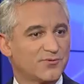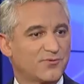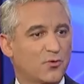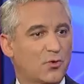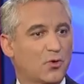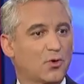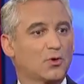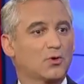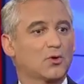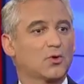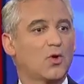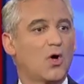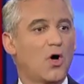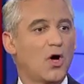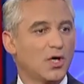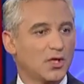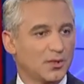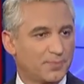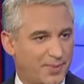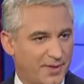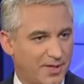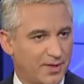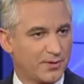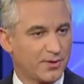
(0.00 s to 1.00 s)
for a long
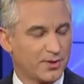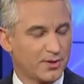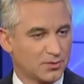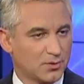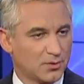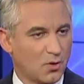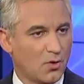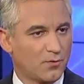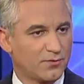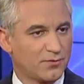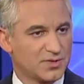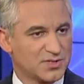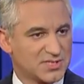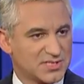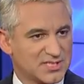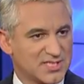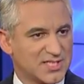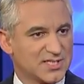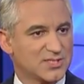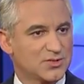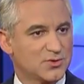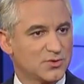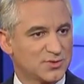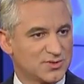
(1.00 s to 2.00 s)
period, over
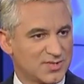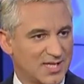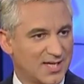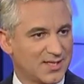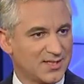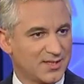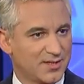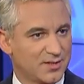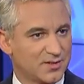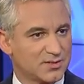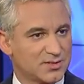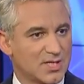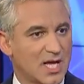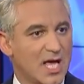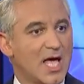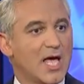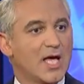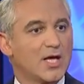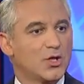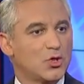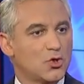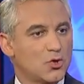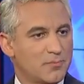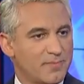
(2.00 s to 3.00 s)
six to 10 years,
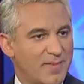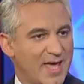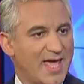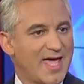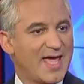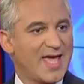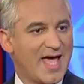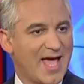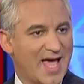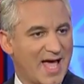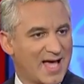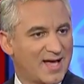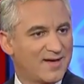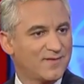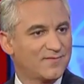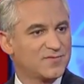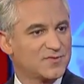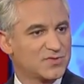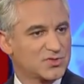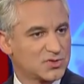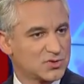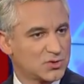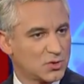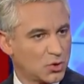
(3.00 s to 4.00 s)
you may have
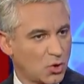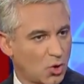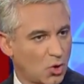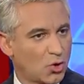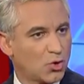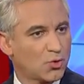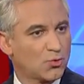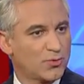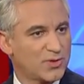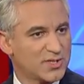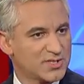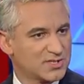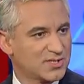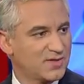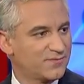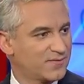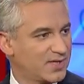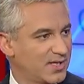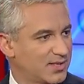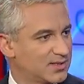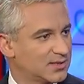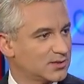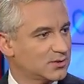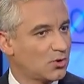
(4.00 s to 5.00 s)
lower risk of
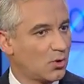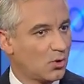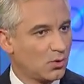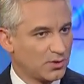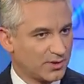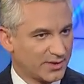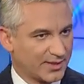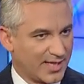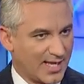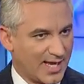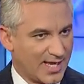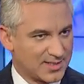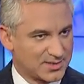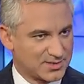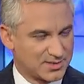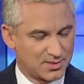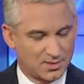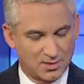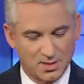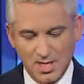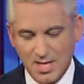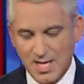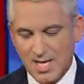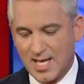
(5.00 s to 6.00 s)
getting colon
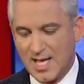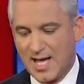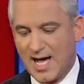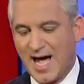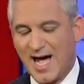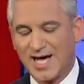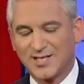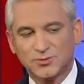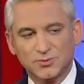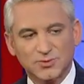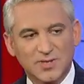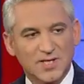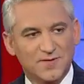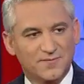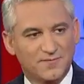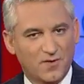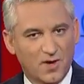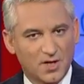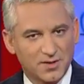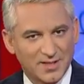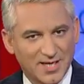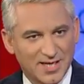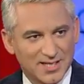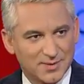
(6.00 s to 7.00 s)
cancer. How do they
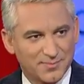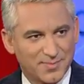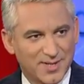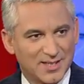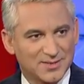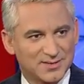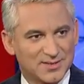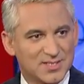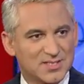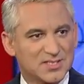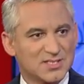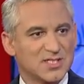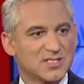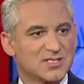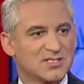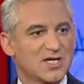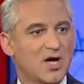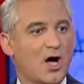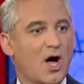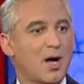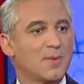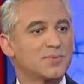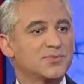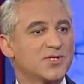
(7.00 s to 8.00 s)
find out about this? It's an
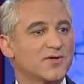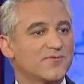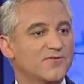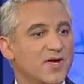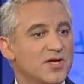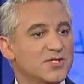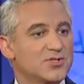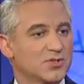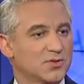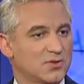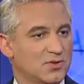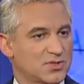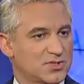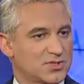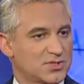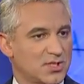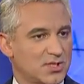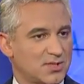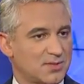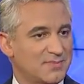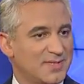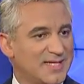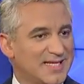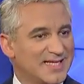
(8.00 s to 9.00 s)
observational
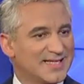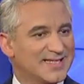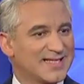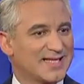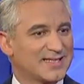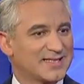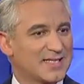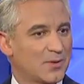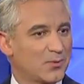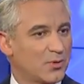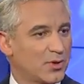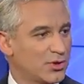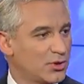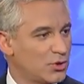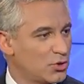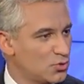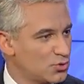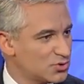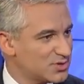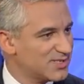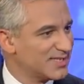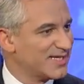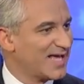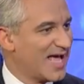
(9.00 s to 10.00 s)
study, meaning that they were
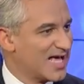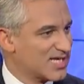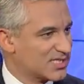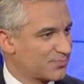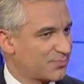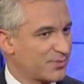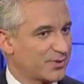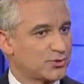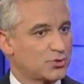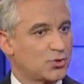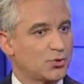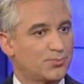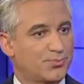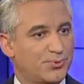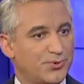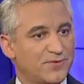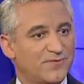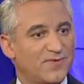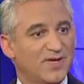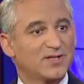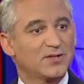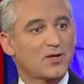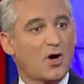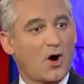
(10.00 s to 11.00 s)
using aspirin to
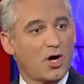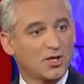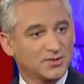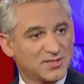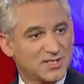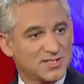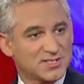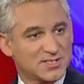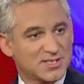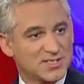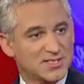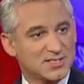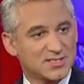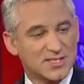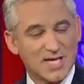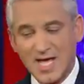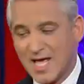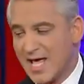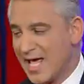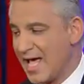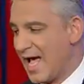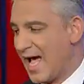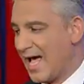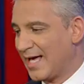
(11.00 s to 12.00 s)
prevent heart disease.
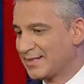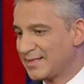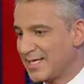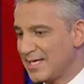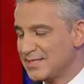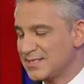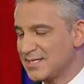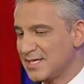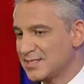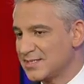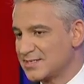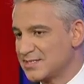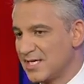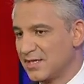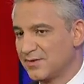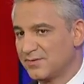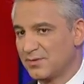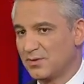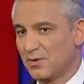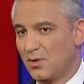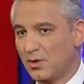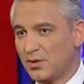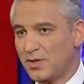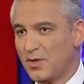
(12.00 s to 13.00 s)
And then they said,
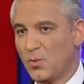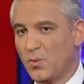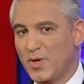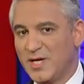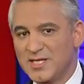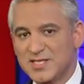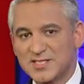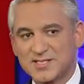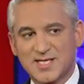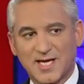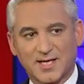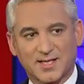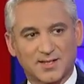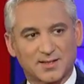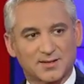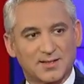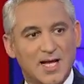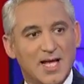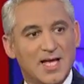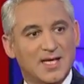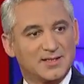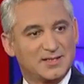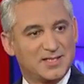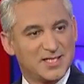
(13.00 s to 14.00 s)
okay, wait a second.
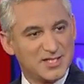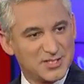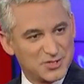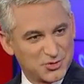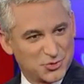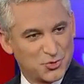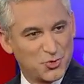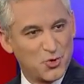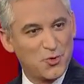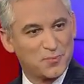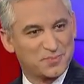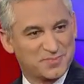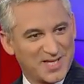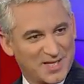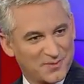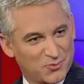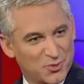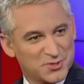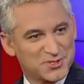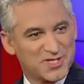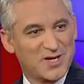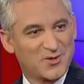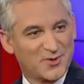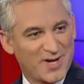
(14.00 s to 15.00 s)
This group that
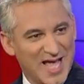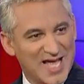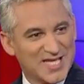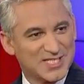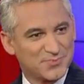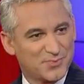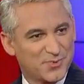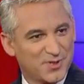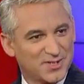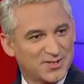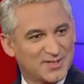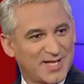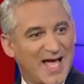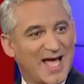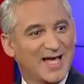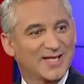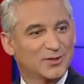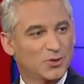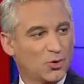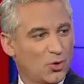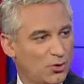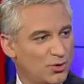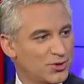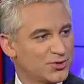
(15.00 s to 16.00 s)
was on aspirin, they had
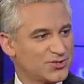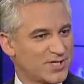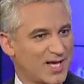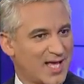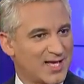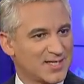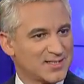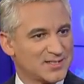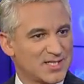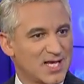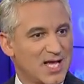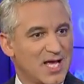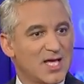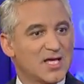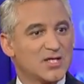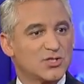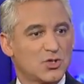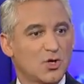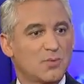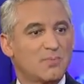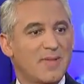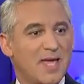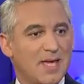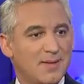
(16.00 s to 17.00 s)
lower chance,
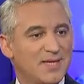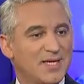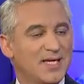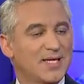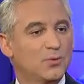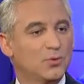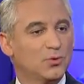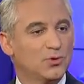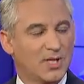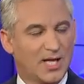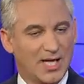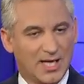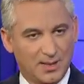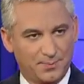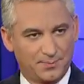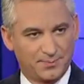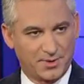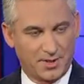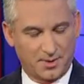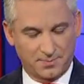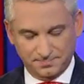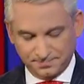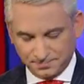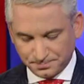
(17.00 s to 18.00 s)
so maybe it will help
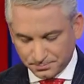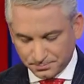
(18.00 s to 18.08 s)
them